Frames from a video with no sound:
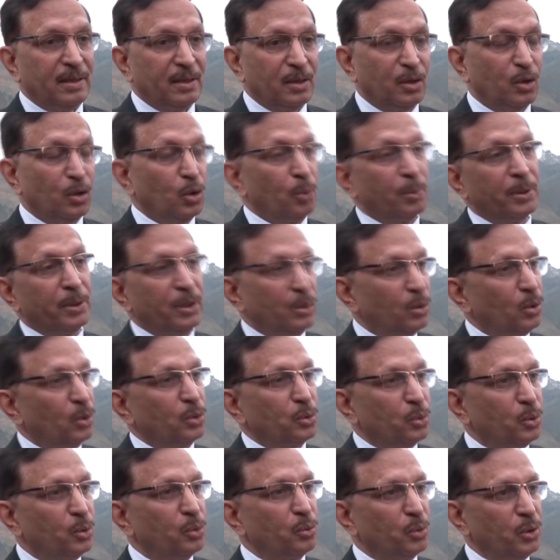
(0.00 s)
Nobody
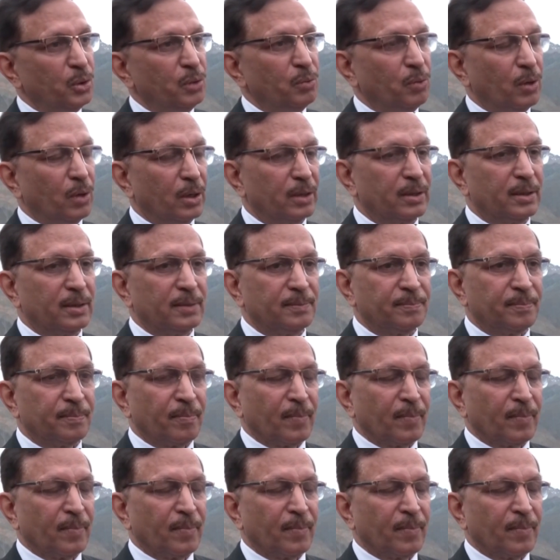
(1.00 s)
knows who is doing what.